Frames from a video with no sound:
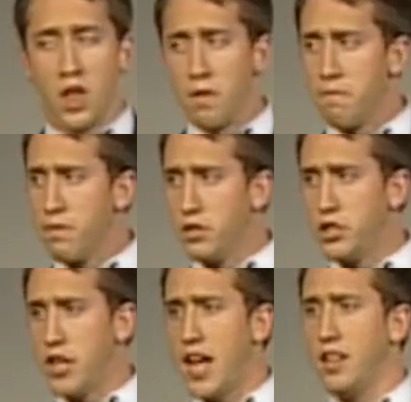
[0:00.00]
The
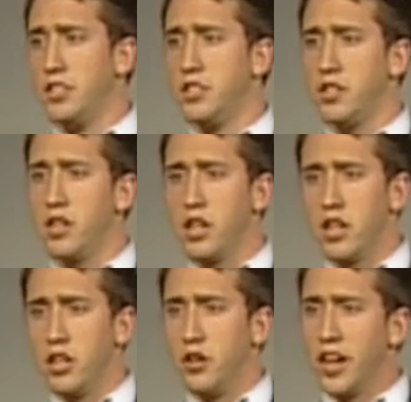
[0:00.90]
first challenge,
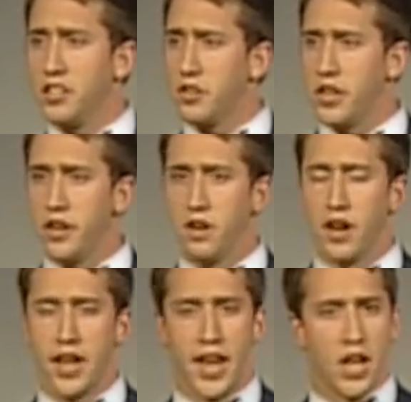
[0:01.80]
you guys are
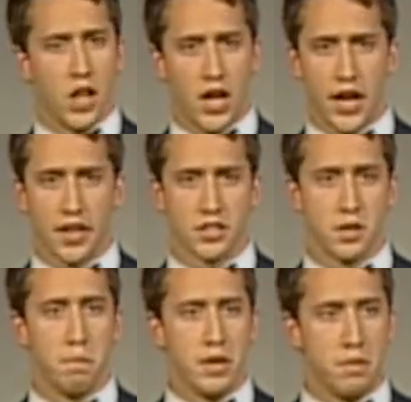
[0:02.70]
here at LI
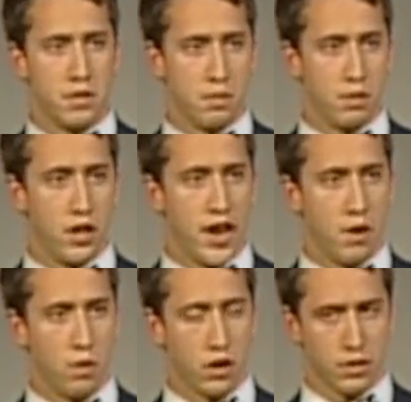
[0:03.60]
to meet people and
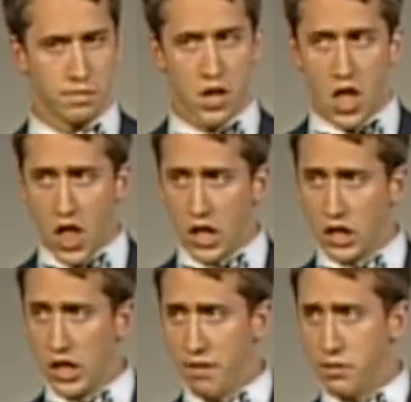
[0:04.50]
network.
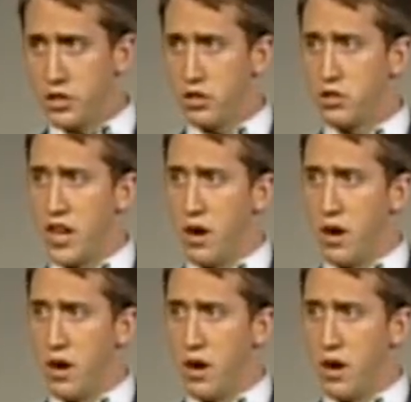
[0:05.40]
Leverage those